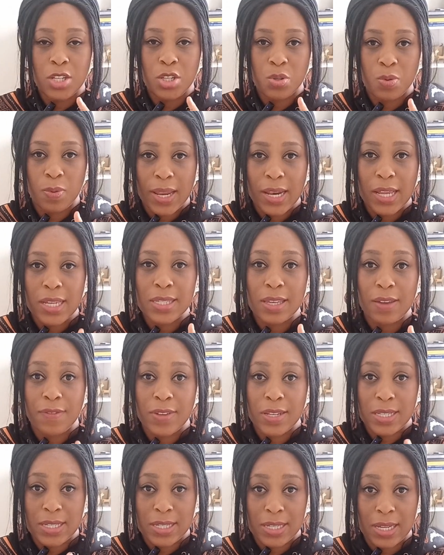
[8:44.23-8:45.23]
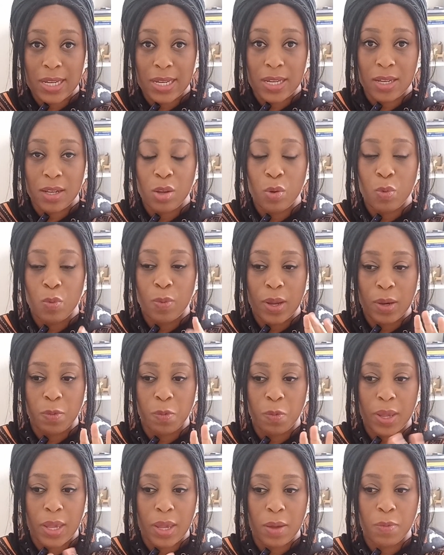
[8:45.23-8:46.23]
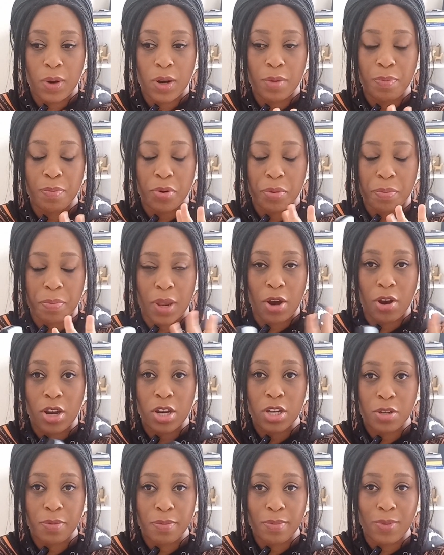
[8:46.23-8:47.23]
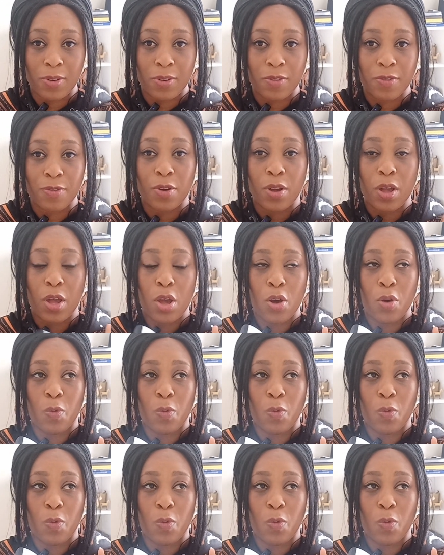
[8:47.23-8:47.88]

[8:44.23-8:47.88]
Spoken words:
In 2017, when we were preparing to move,